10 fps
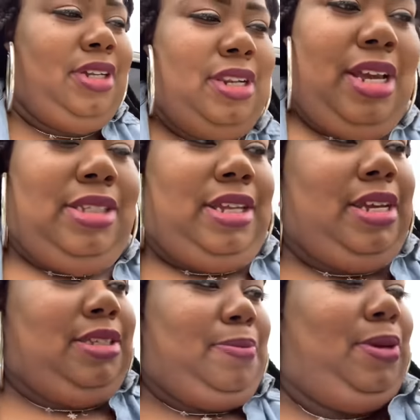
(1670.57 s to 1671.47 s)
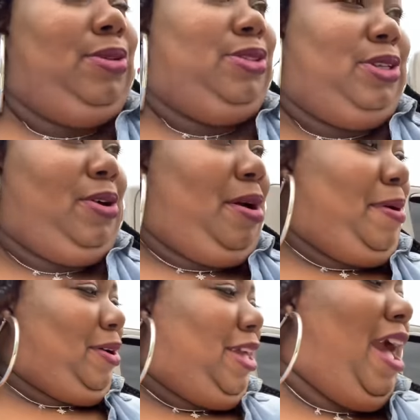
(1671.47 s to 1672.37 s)
That steak smells so. Come
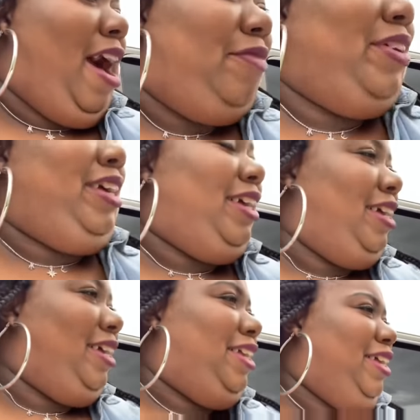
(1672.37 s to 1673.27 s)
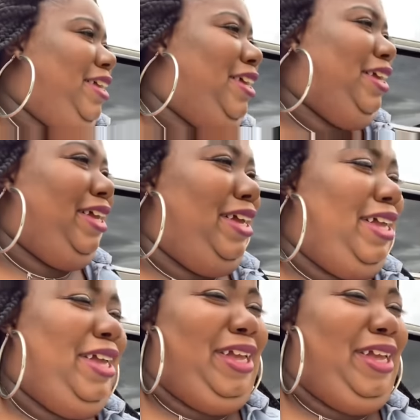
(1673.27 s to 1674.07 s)
on, Calvin. That from yesterday.